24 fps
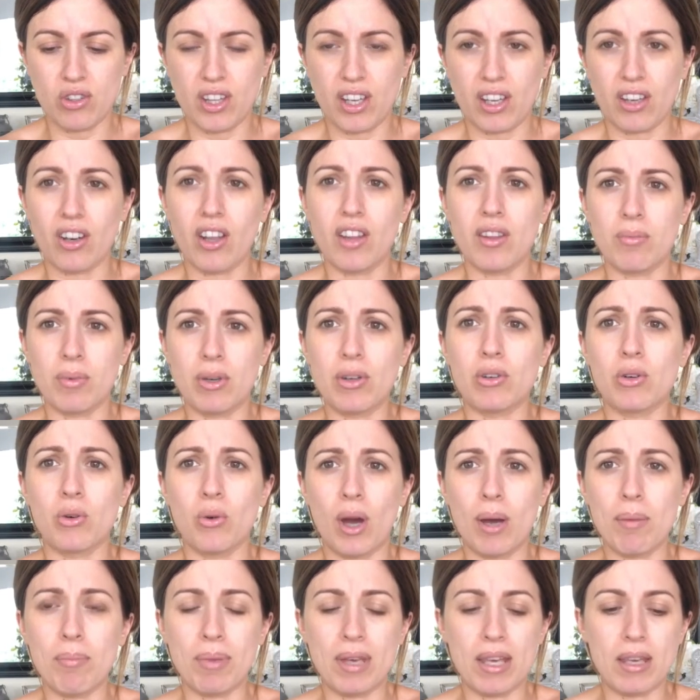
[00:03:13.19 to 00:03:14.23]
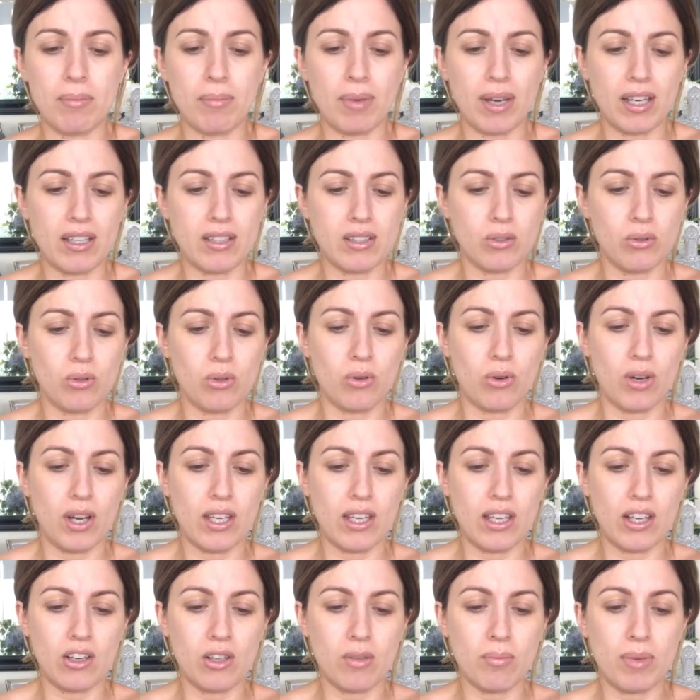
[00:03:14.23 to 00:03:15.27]
They can either be quite pink base or quite
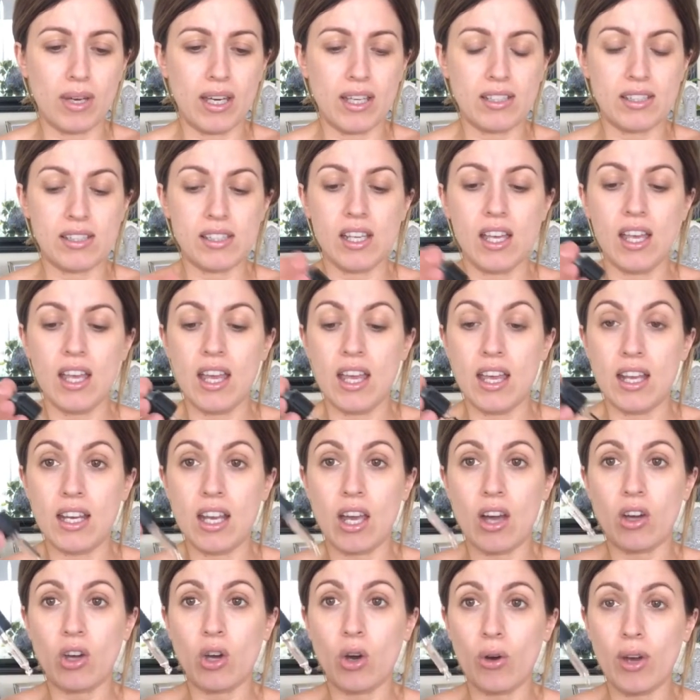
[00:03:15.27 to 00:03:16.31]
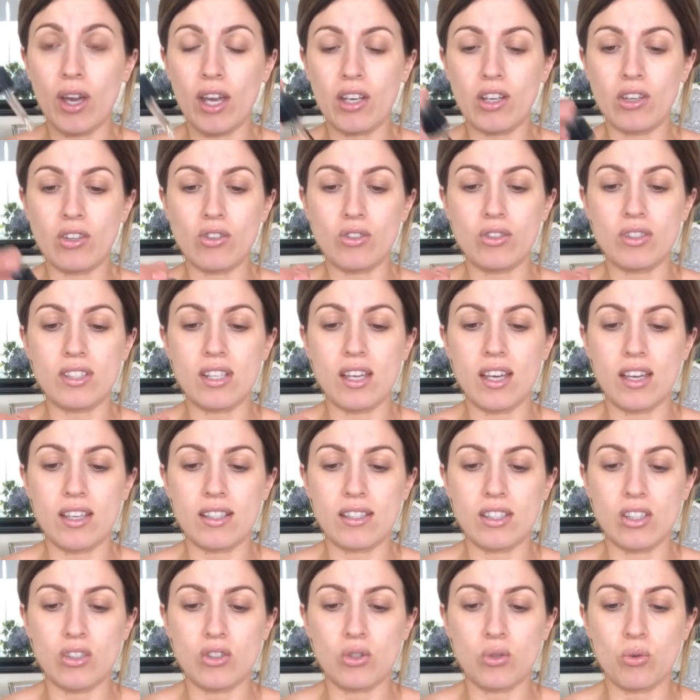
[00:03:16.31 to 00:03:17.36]
yellow base. Now I'll go ahead and use their
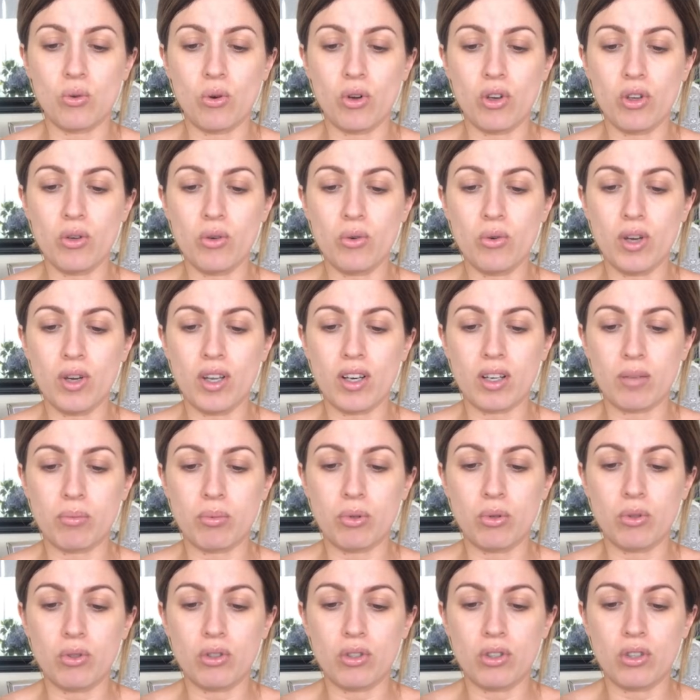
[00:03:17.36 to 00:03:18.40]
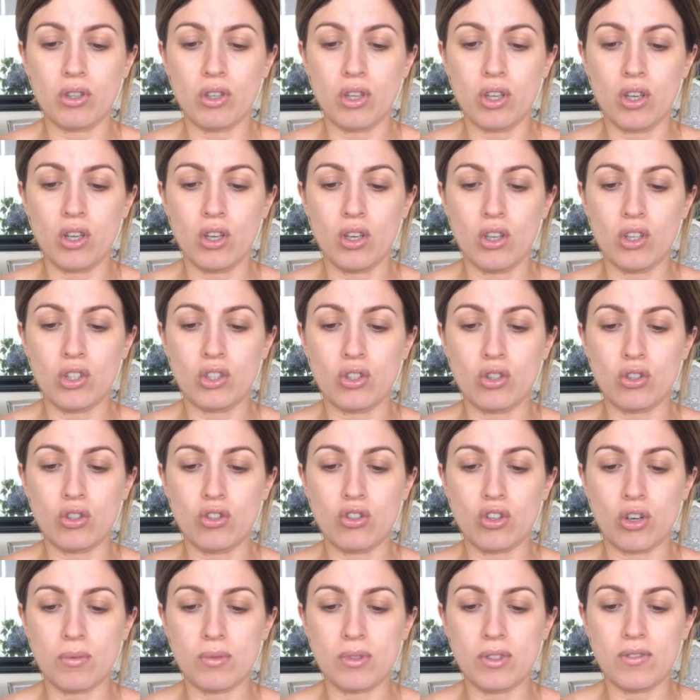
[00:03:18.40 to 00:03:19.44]
essential oil, and I put 2
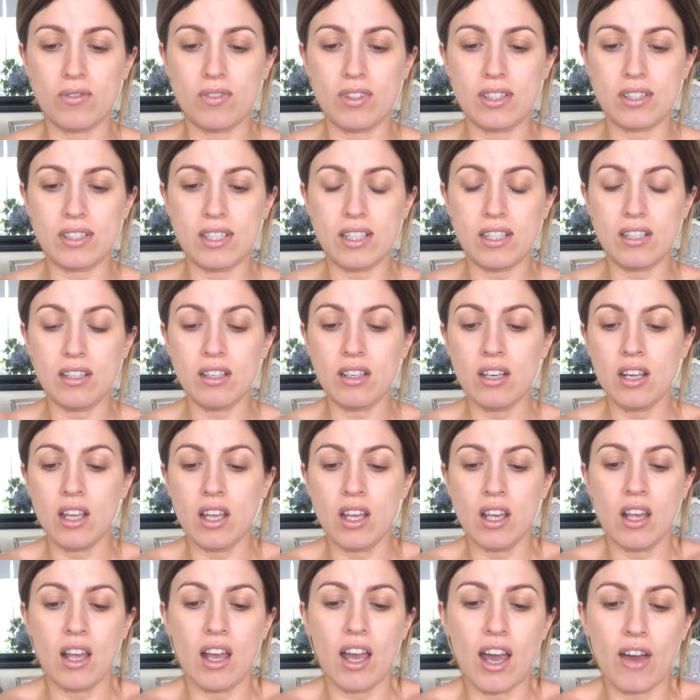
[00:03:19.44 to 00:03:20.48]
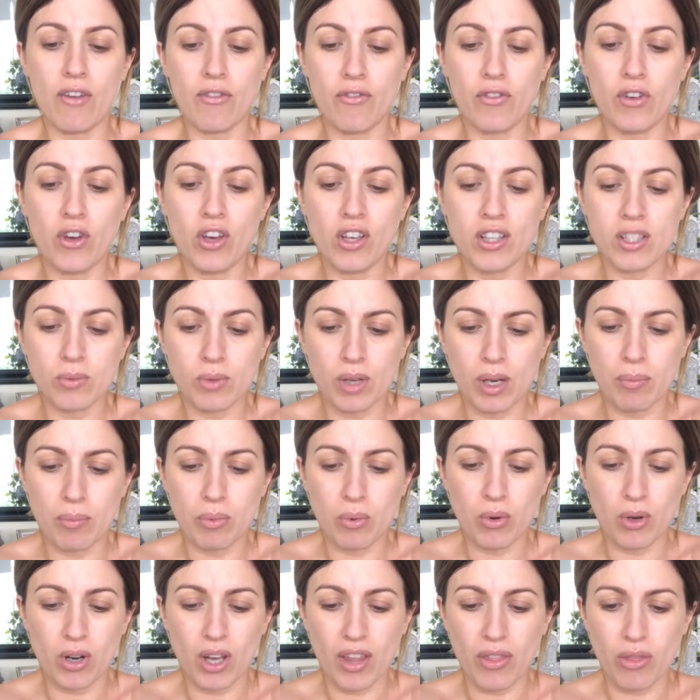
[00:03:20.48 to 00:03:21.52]
drops of this in. At first when I
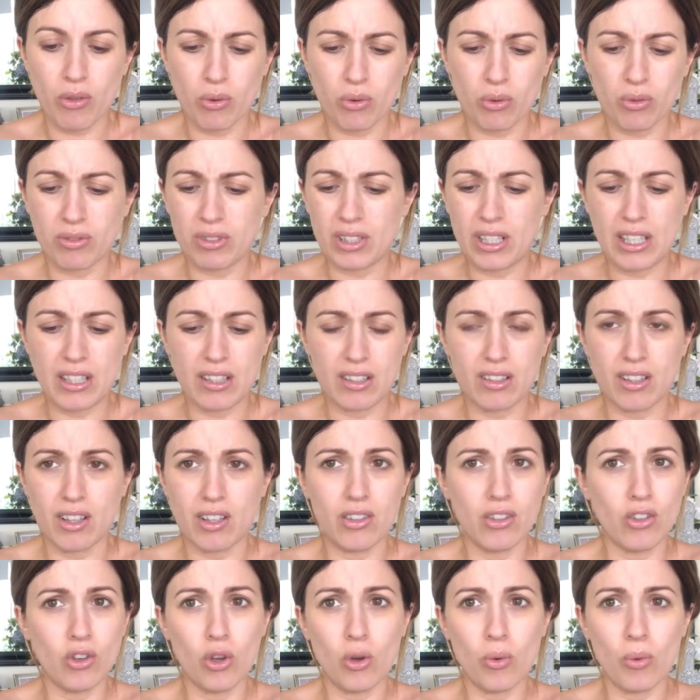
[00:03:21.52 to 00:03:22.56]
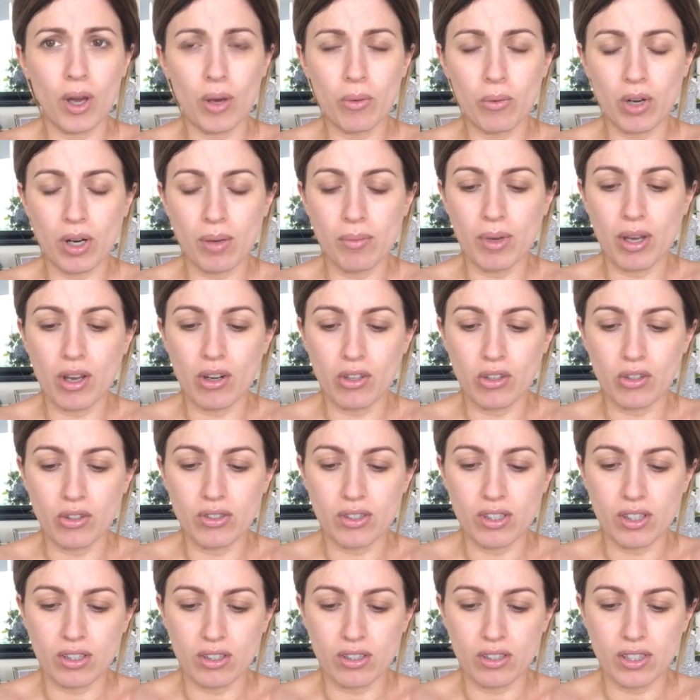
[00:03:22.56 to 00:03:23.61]
bought it, I thought, no way would I be able to use
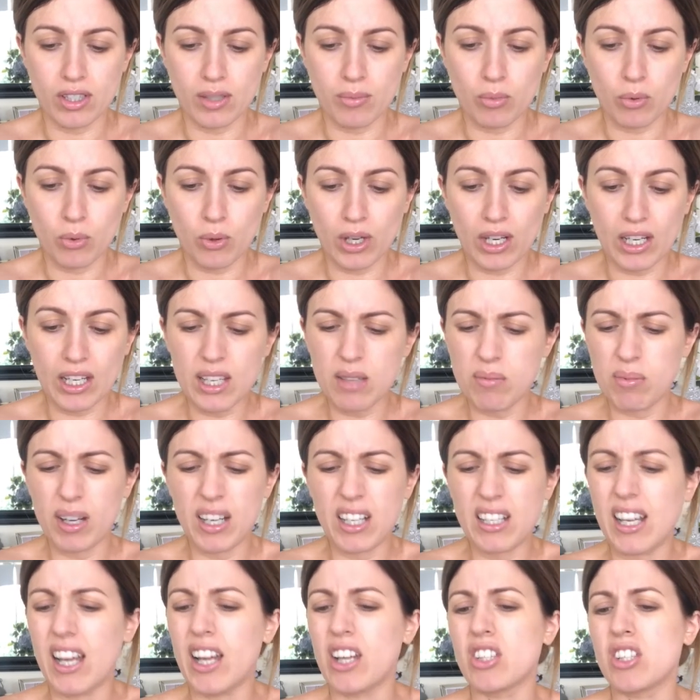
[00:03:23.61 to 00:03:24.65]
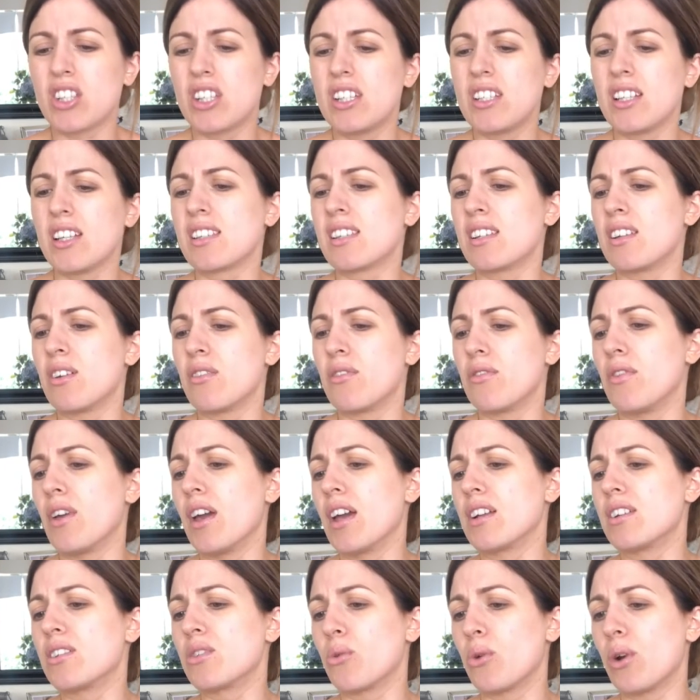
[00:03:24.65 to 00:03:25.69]
it because I'm oily, but it actually doesn't
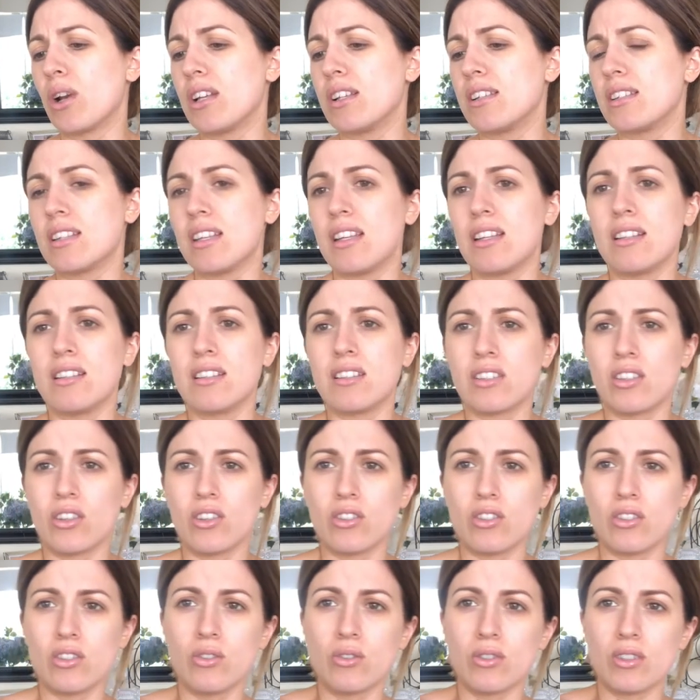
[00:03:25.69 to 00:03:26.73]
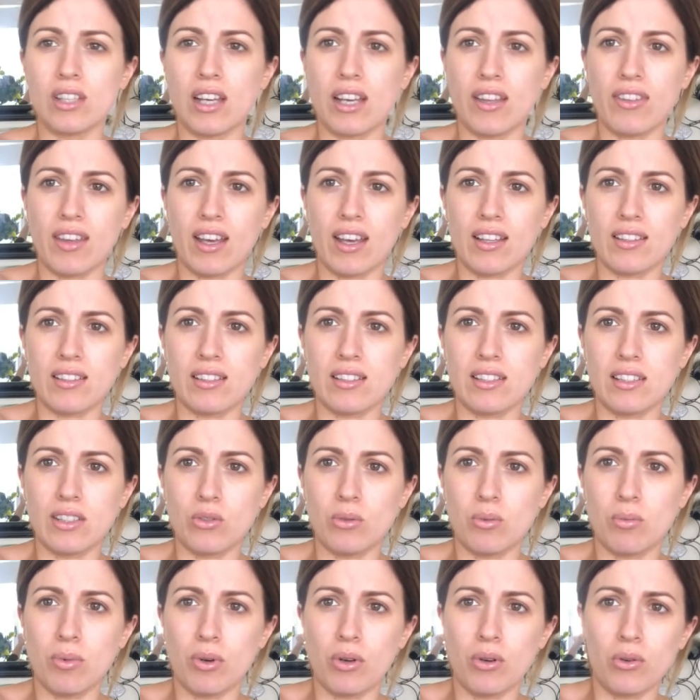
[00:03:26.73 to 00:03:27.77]
affect oily skin. So it just looks like that, this little
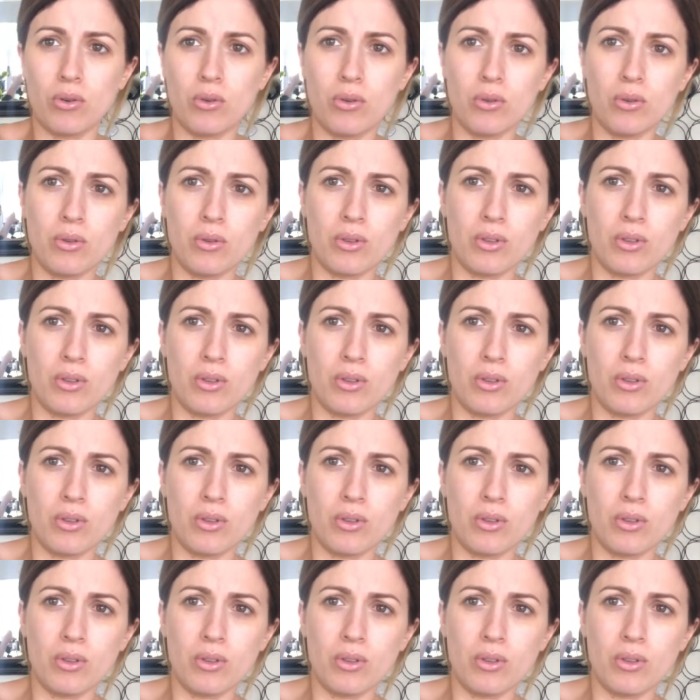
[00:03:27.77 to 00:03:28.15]
bottle.